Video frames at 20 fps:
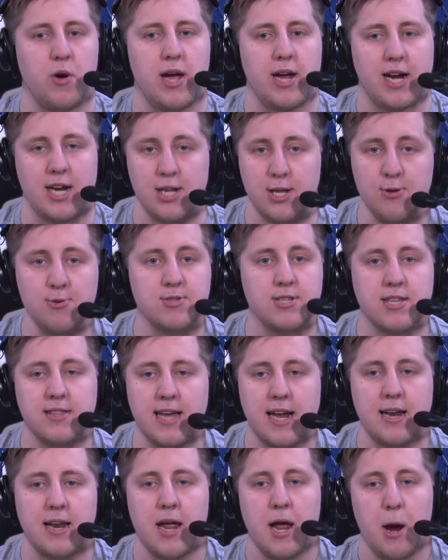kind of using
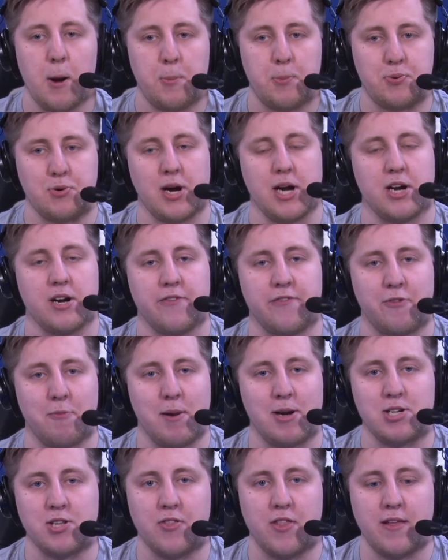that prior
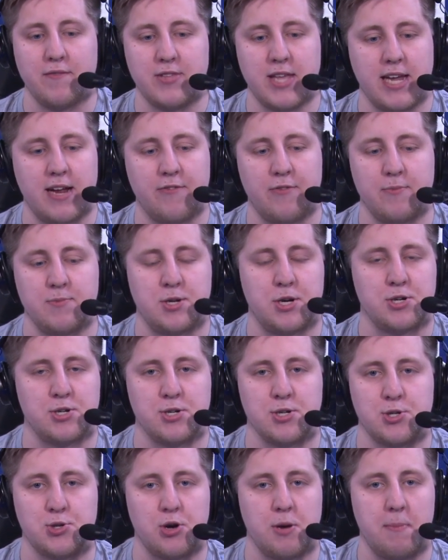information that they've taken from search and
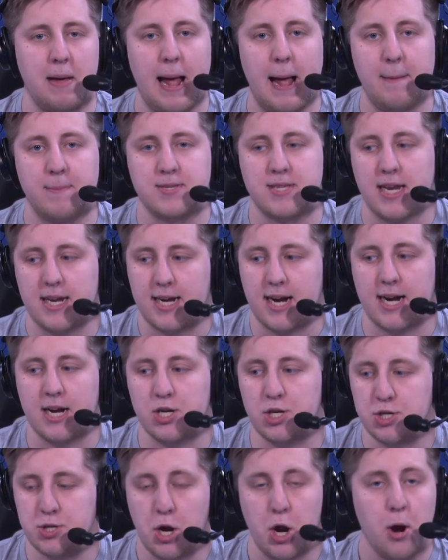destroy maps and kind of
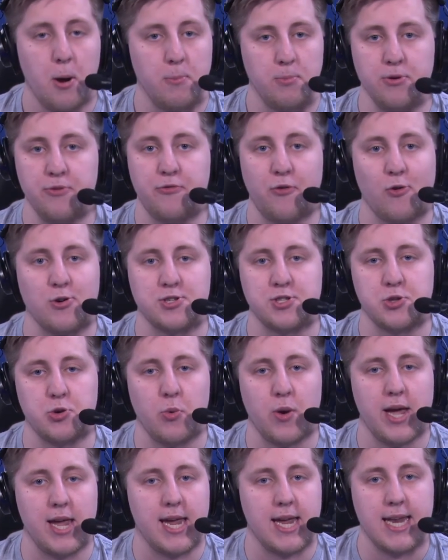just brute forcing their
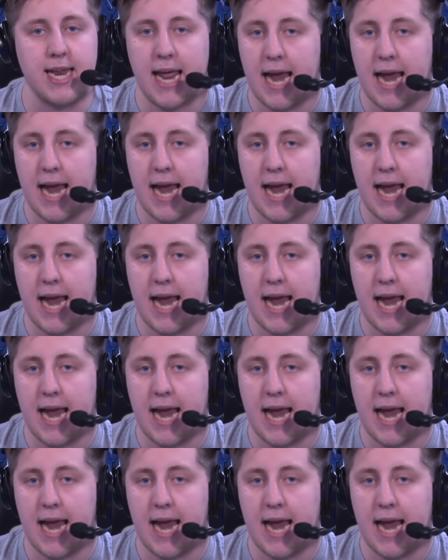way in.